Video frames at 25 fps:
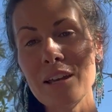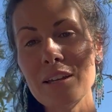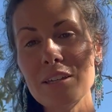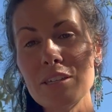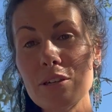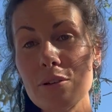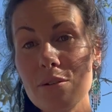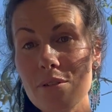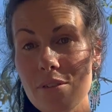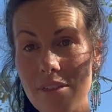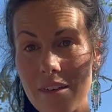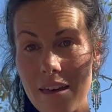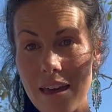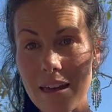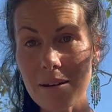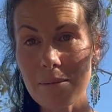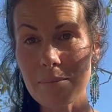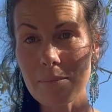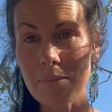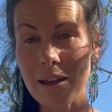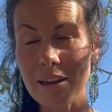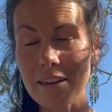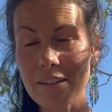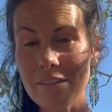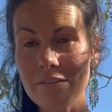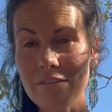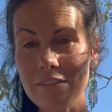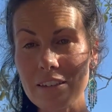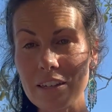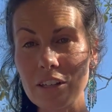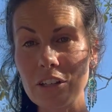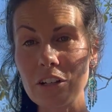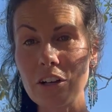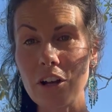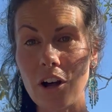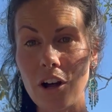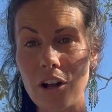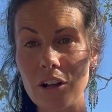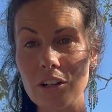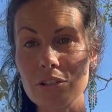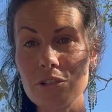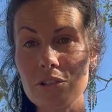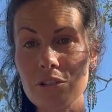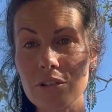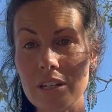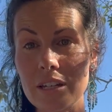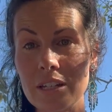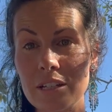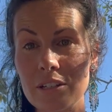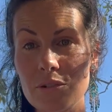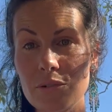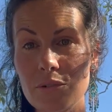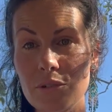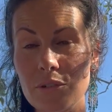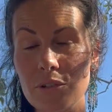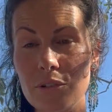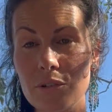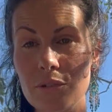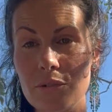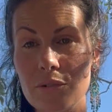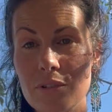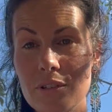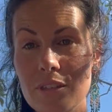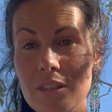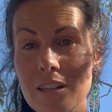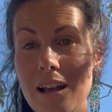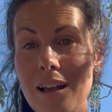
you then might feel called to introduce